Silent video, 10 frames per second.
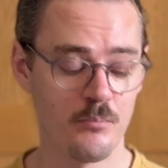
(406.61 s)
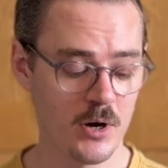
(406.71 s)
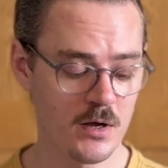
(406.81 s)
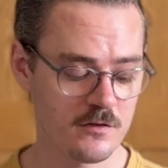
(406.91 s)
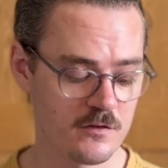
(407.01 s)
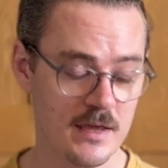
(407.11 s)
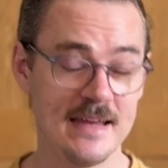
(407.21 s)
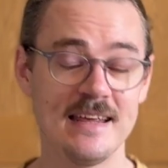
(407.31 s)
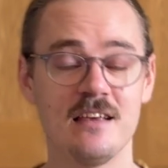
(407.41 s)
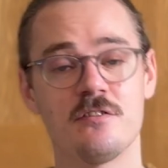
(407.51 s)
but it
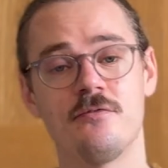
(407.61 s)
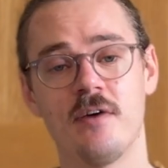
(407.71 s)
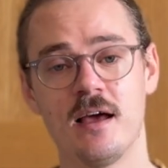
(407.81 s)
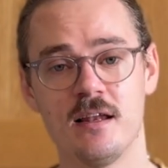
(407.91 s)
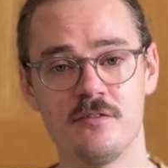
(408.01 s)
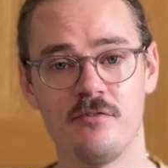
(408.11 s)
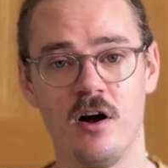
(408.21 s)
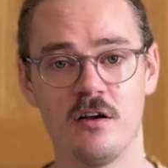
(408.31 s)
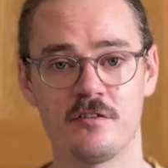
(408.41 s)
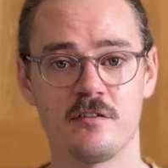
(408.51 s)
is fairly
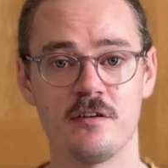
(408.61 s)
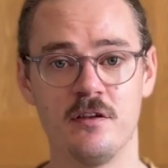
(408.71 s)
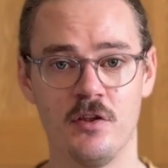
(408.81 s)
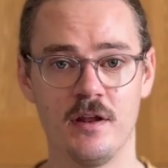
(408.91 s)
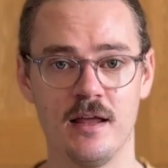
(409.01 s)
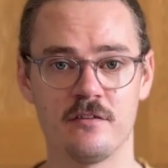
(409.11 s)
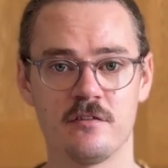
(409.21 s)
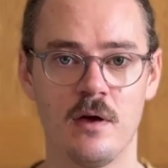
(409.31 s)
fast nonetheless.